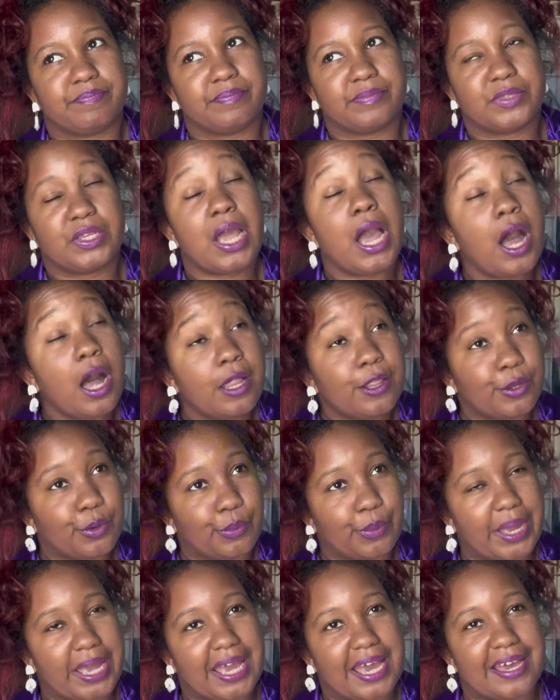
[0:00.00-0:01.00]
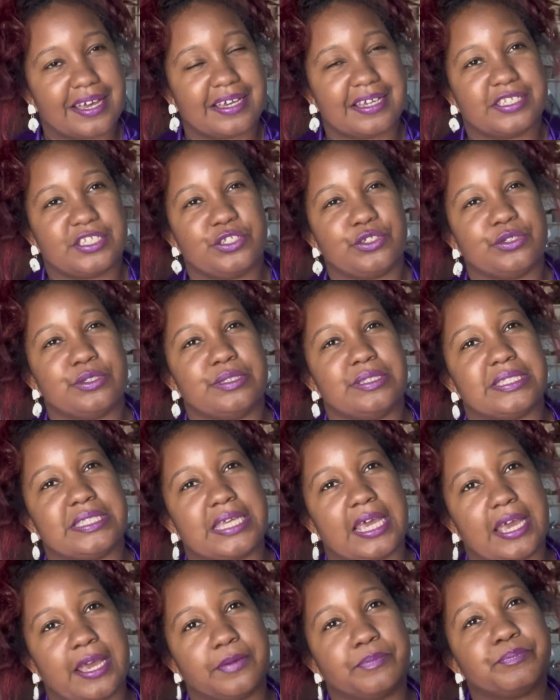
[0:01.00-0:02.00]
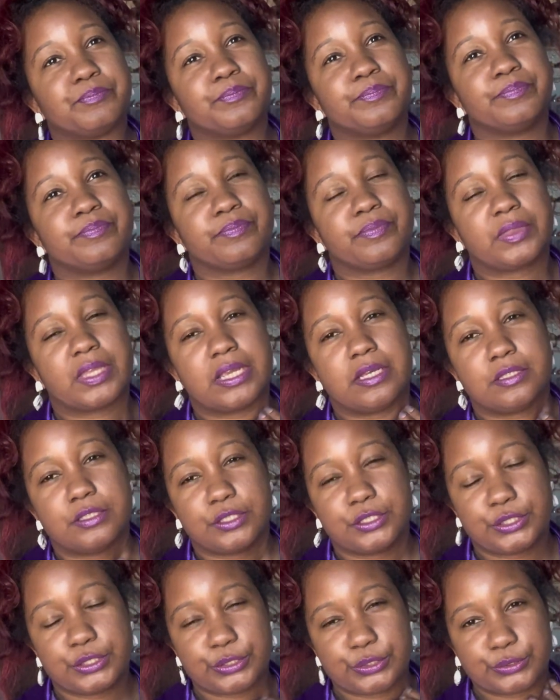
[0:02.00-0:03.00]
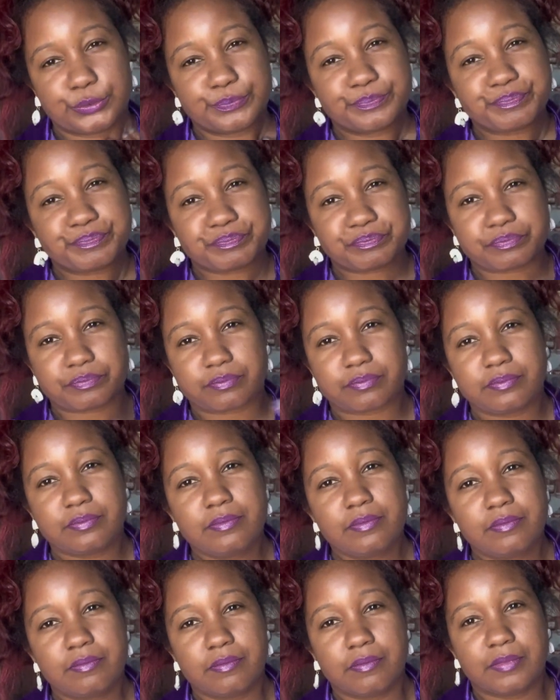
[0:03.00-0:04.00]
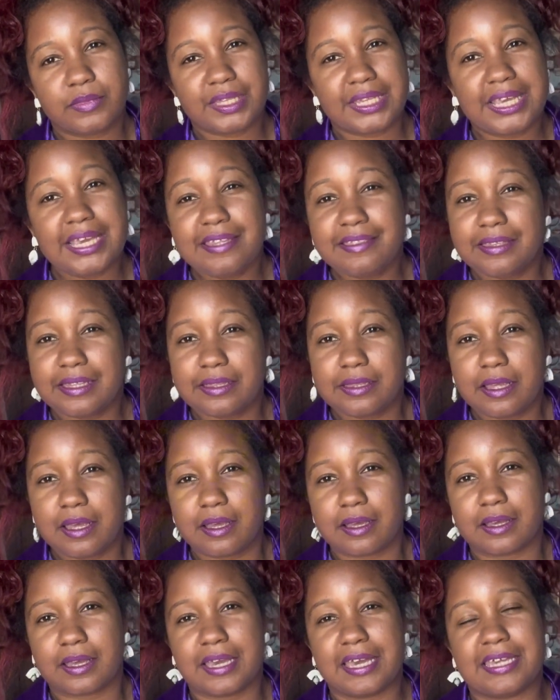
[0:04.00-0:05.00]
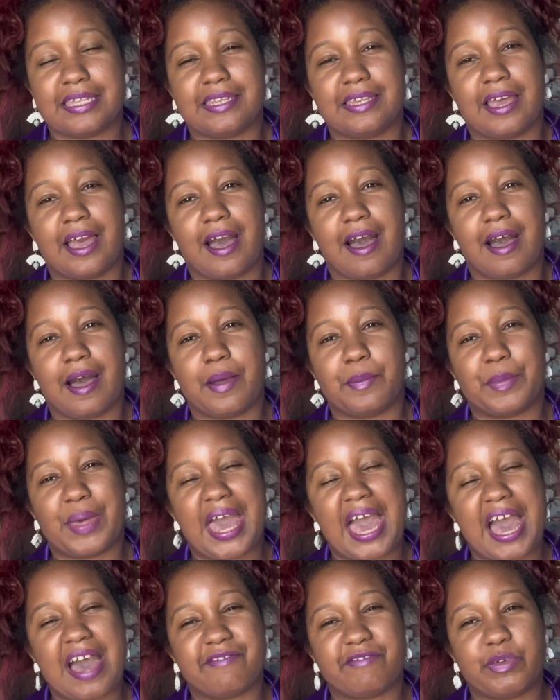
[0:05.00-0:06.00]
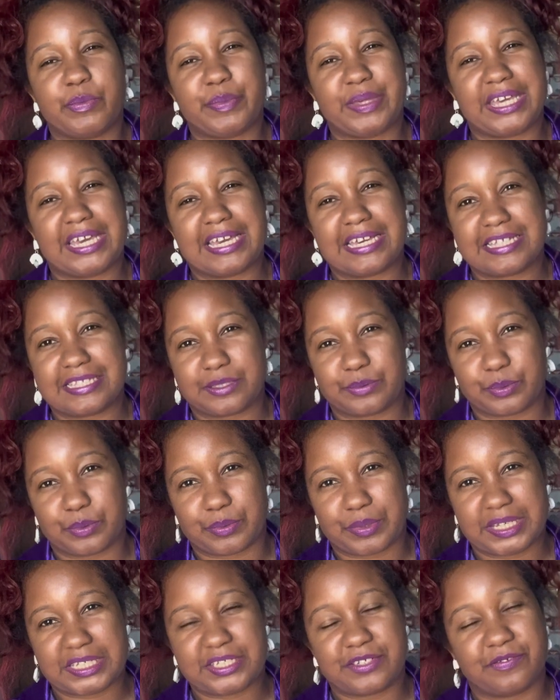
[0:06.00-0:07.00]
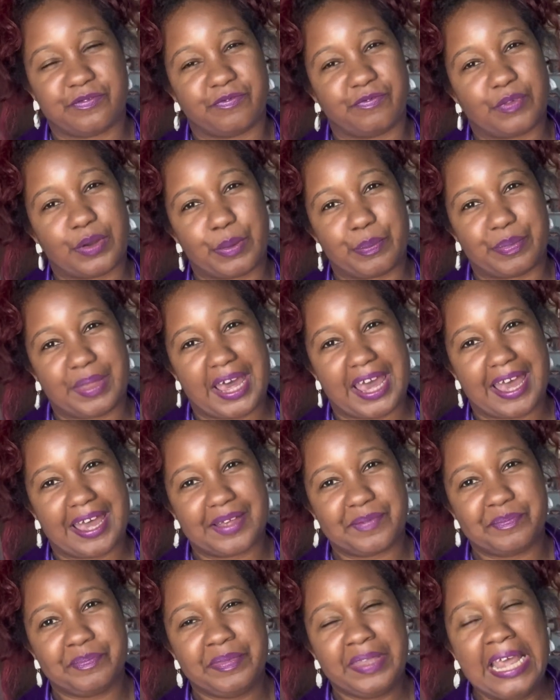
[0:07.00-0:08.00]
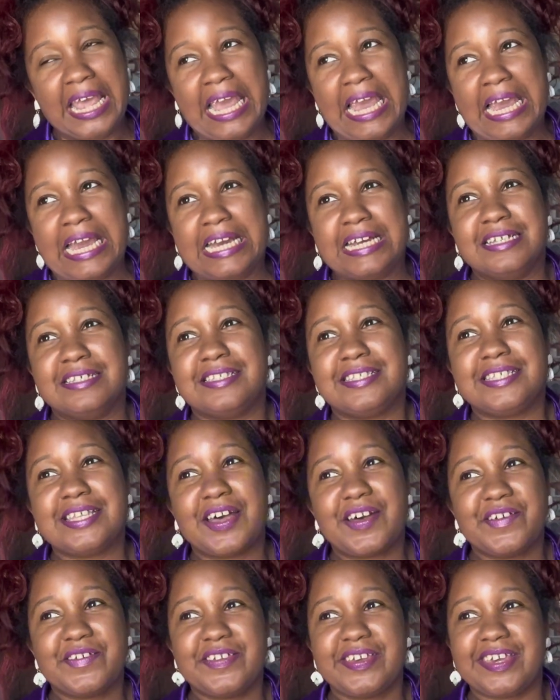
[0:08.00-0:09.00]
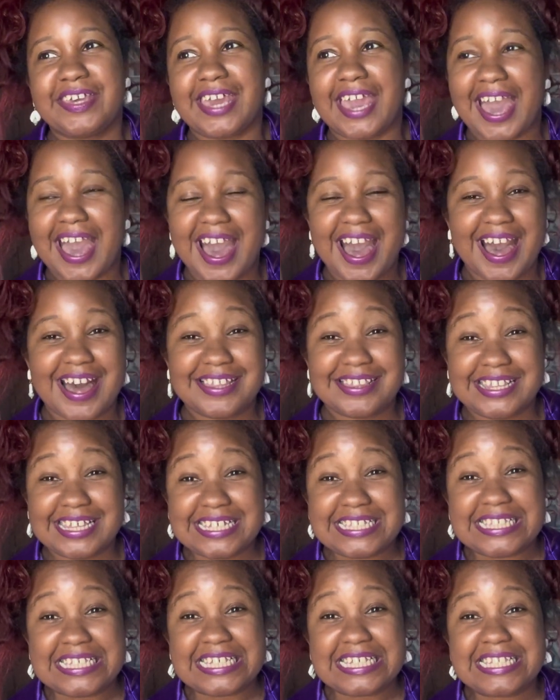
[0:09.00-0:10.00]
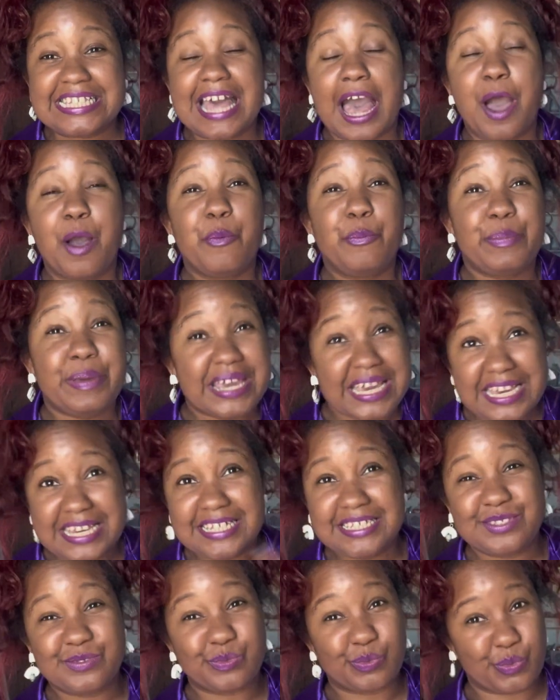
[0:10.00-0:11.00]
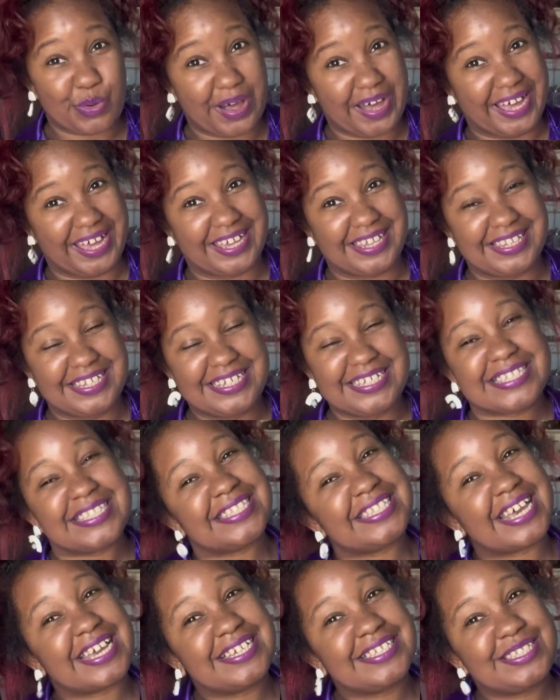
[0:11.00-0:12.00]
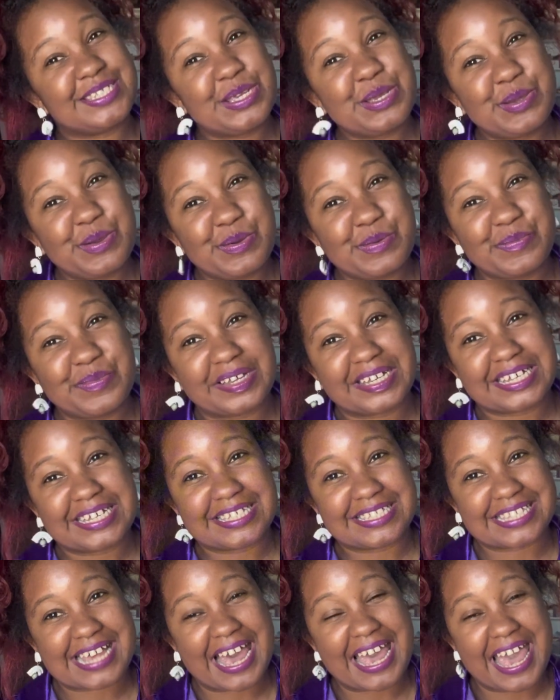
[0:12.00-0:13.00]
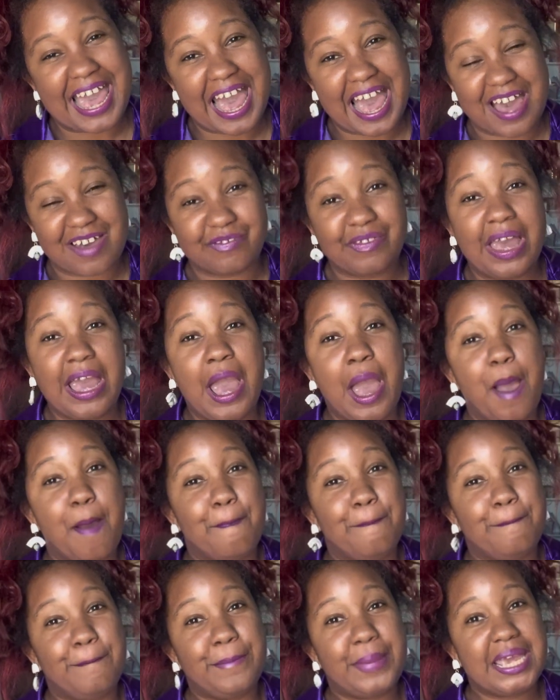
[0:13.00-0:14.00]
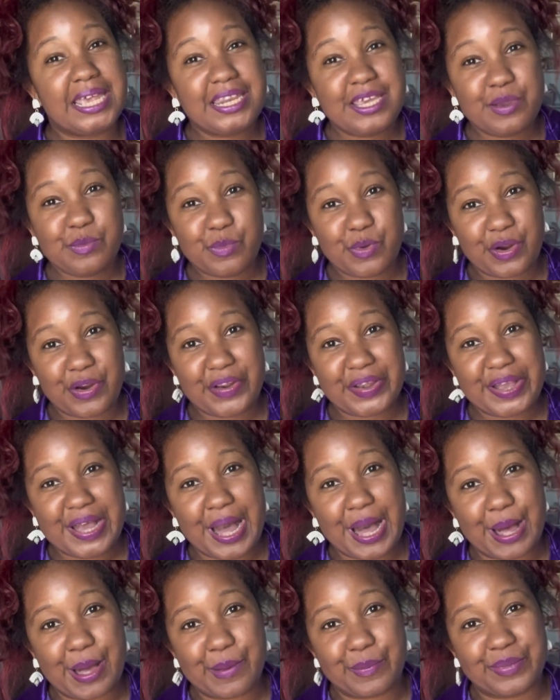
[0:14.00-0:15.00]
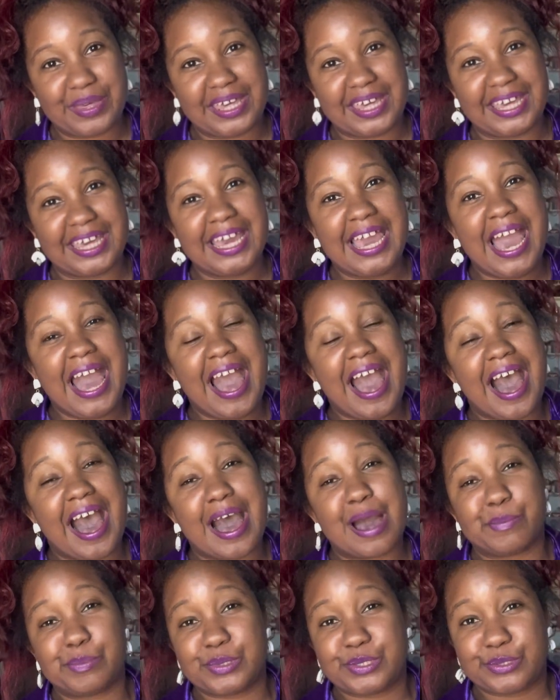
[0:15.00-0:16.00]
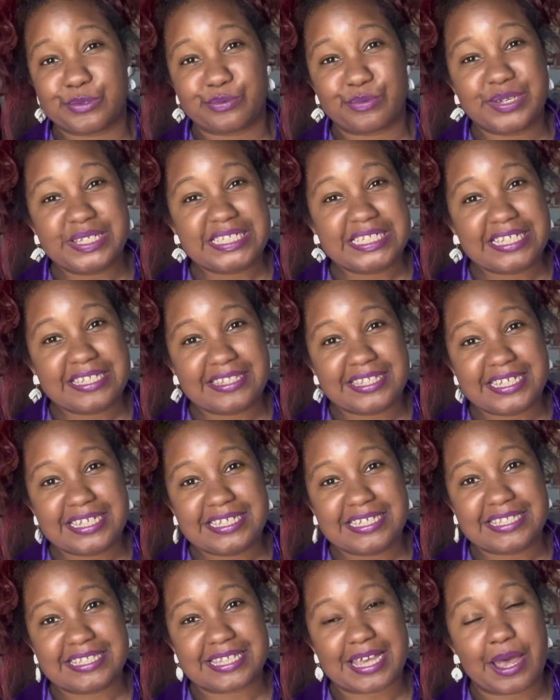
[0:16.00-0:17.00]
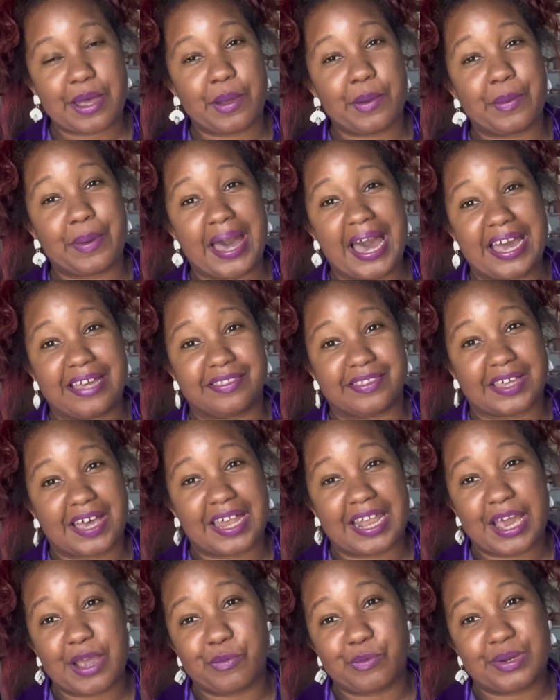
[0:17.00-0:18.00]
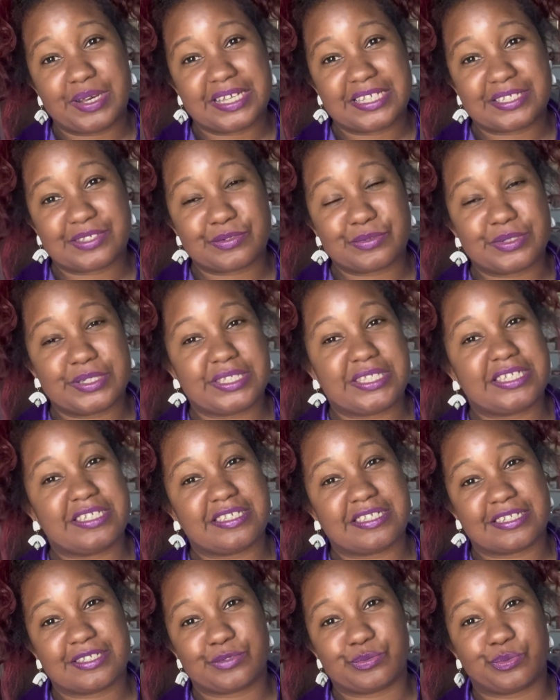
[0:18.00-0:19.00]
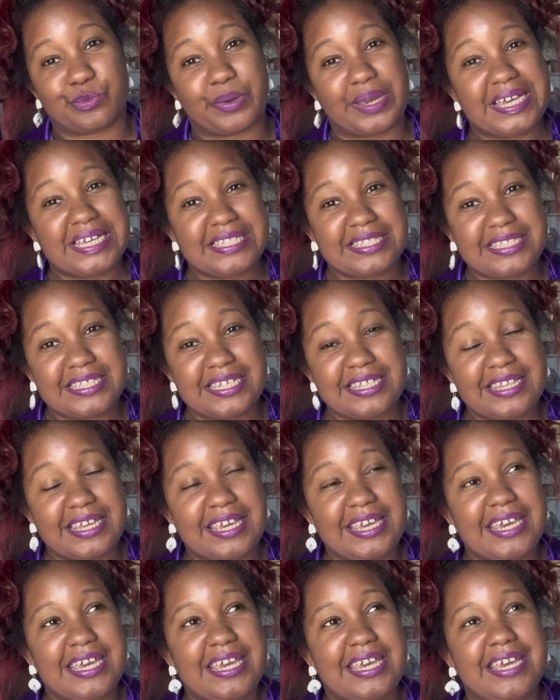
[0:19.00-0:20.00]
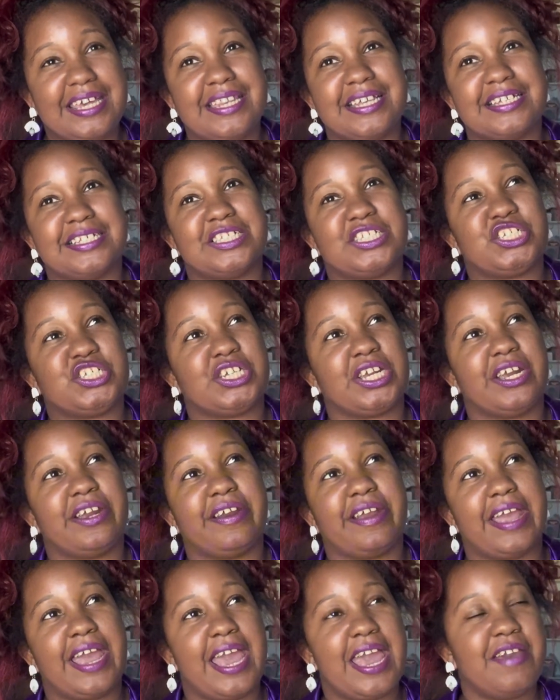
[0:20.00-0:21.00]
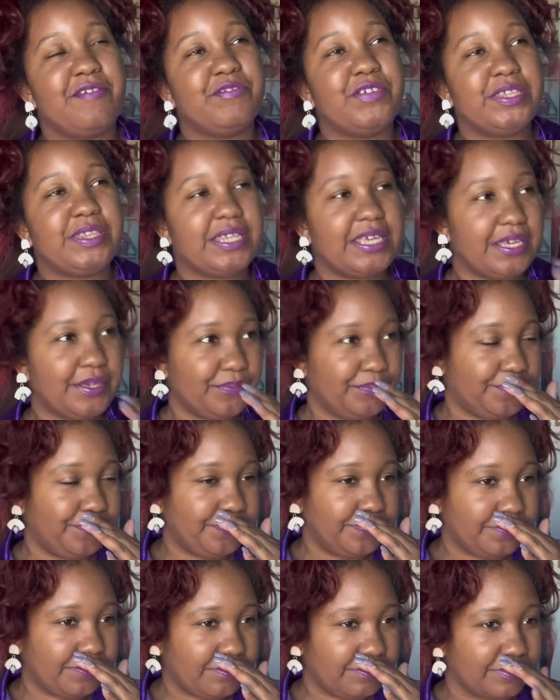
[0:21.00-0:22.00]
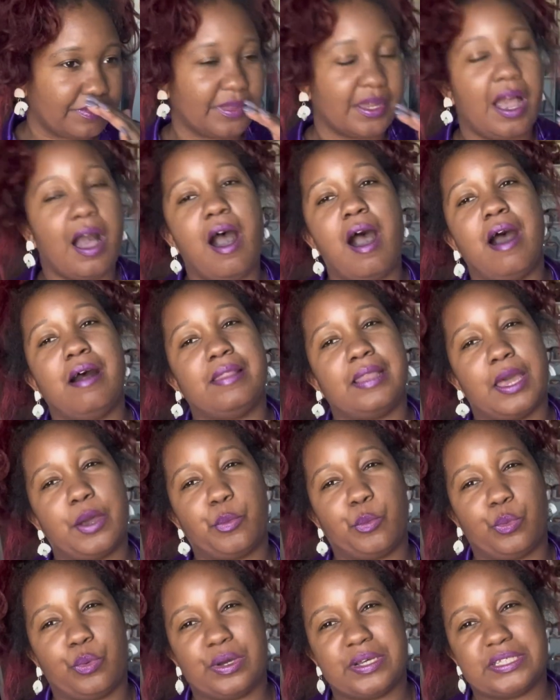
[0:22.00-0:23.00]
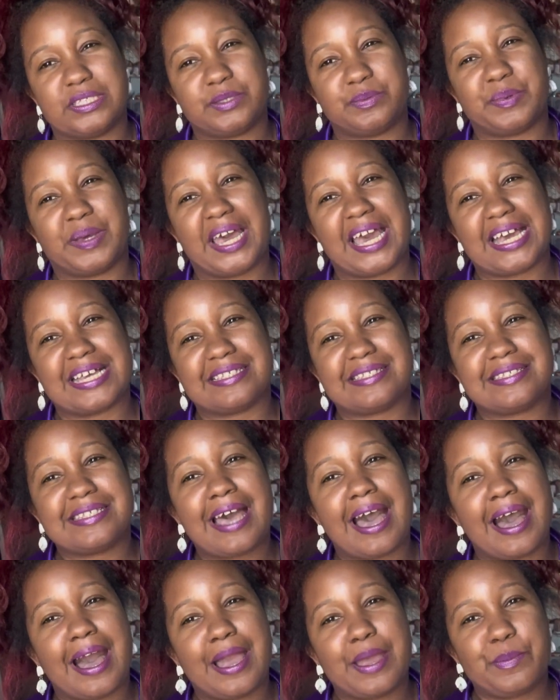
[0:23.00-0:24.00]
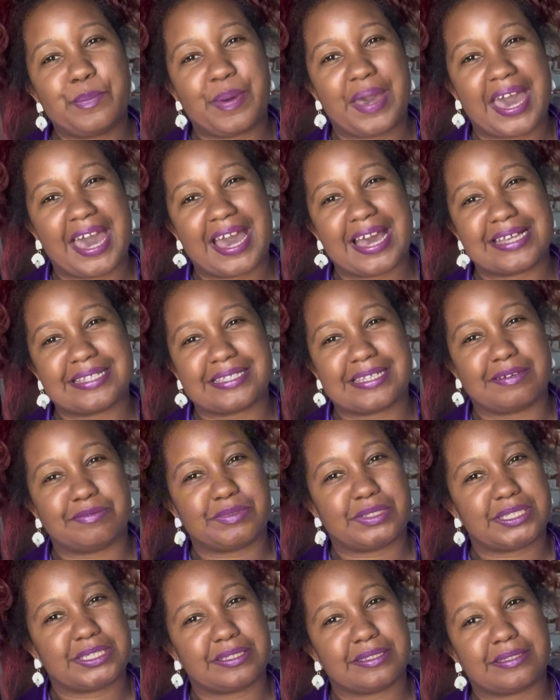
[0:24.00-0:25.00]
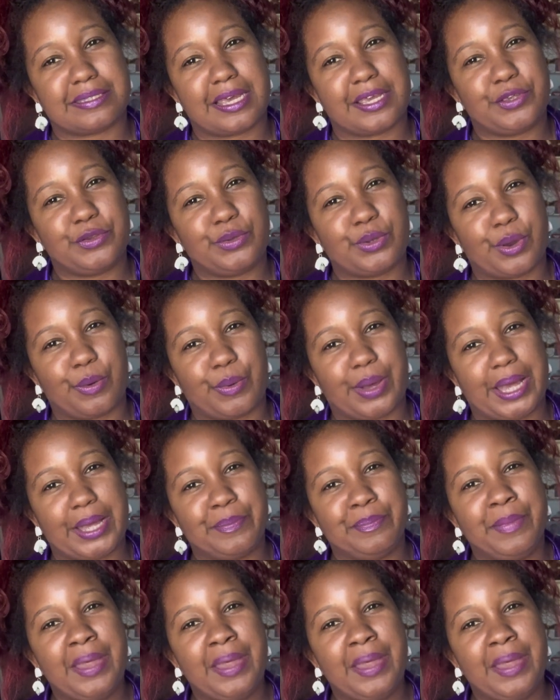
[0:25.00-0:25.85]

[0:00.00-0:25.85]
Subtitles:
colorway, I guess you can say, to get the look and have it be an inspiration from that. So yeah, this is piece 1. Stay tuned because I have many more coming. I'm switching things up. I thought I was going to just wait to the end and share everything all at once, but as time passed, I was just like, you know what,